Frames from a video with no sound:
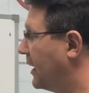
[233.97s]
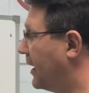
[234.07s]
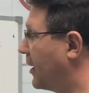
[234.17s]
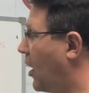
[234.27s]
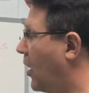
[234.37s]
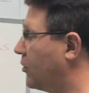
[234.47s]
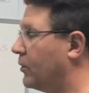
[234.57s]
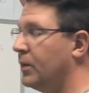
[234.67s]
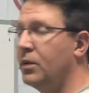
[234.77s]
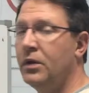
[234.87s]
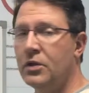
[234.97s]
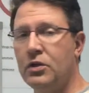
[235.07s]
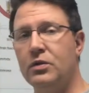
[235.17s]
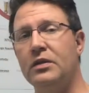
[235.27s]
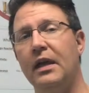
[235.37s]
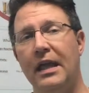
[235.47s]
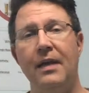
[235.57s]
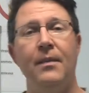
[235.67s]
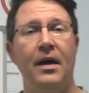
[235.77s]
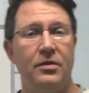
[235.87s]
like autoimmune issues like
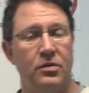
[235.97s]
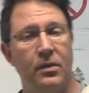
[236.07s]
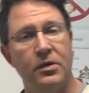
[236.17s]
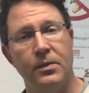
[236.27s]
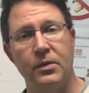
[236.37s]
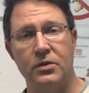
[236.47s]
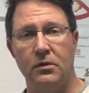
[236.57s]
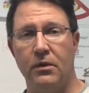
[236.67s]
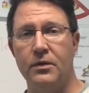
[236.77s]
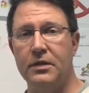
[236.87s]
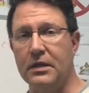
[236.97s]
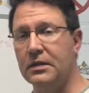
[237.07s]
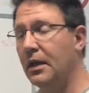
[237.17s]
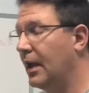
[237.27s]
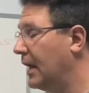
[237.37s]
MS or multiple sclerosis.